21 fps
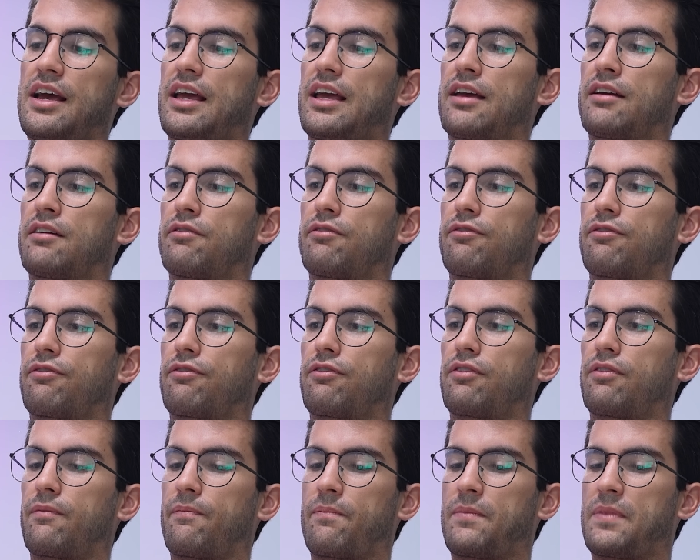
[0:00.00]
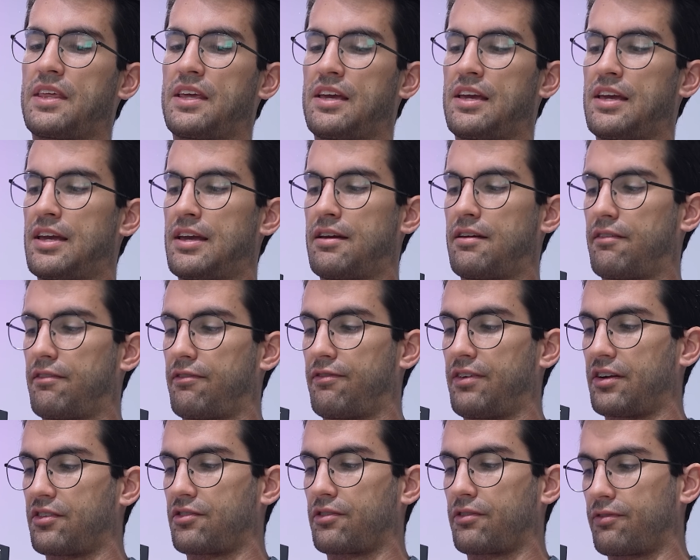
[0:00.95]
if the
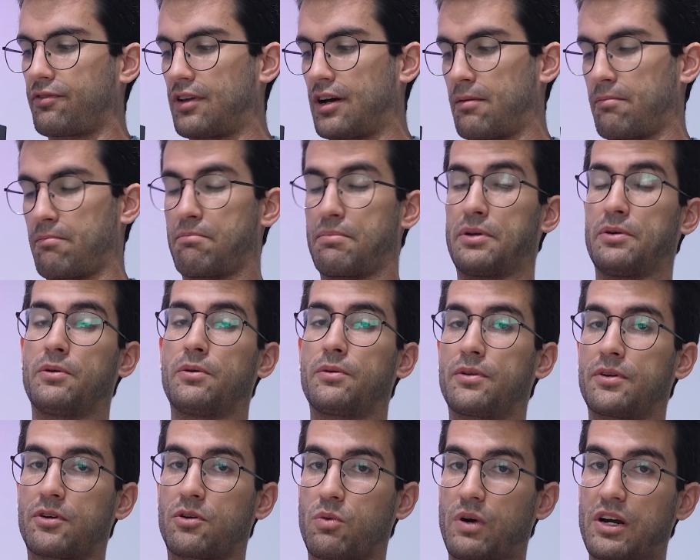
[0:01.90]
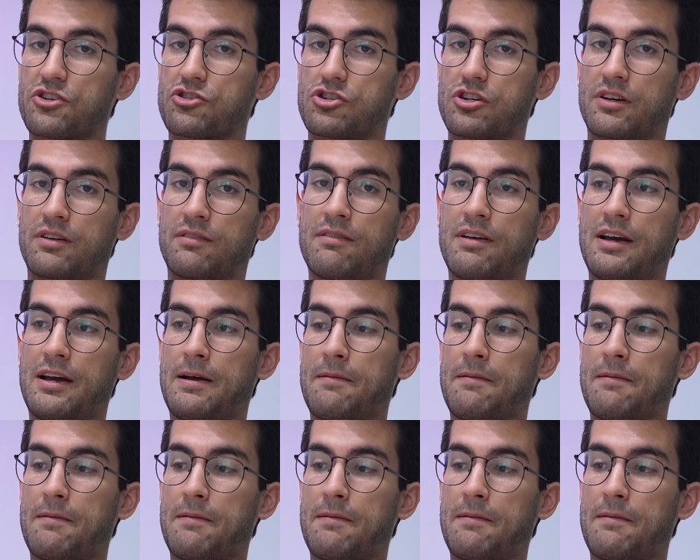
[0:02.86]
Fix or Flop build in question